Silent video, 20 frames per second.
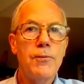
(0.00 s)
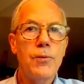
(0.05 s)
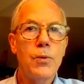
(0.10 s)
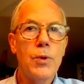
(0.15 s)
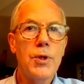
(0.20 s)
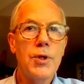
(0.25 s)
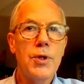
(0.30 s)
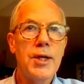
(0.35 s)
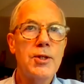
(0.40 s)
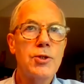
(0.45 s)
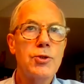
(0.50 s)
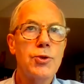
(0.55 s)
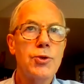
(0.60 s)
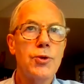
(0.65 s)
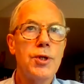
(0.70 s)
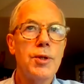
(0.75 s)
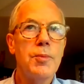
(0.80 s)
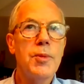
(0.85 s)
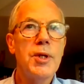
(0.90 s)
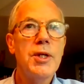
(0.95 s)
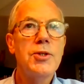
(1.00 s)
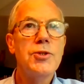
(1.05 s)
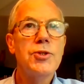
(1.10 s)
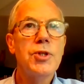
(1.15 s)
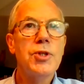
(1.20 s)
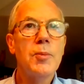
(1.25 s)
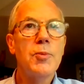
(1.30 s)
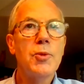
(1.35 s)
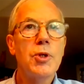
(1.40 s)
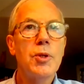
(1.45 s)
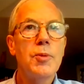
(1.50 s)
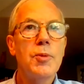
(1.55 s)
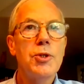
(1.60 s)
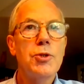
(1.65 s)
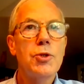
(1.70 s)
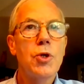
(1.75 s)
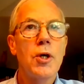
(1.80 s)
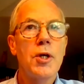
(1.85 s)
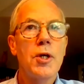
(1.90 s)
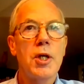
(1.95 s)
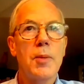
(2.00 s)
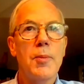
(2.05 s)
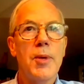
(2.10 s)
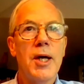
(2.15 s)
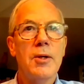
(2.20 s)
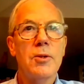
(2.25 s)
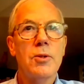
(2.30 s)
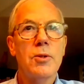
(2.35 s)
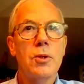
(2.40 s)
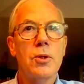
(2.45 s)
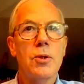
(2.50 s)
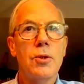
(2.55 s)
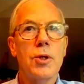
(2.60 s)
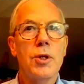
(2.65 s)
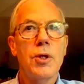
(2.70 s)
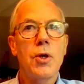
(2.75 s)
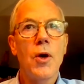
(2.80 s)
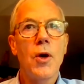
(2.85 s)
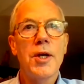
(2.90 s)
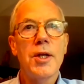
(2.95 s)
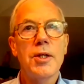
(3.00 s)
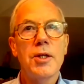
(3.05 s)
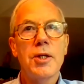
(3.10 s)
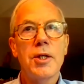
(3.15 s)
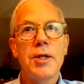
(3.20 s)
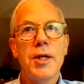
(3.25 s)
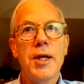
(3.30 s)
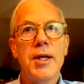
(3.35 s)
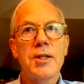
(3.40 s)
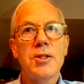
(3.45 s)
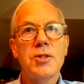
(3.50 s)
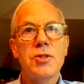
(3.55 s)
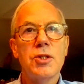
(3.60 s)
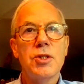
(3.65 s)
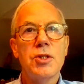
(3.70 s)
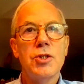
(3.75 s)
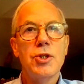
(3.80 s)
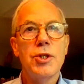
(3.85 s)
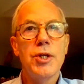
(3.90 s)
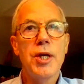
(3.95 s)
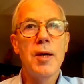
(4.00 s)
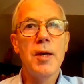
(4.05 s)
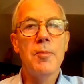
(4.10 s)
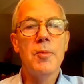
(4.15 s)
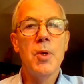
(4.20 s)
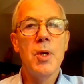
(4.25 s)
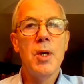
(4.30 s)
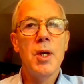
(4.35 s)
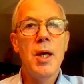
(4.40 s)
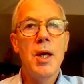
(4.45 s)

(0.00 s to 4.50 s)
For the next 30 minutes, I'm going to be talking about the Guardian Connect CGM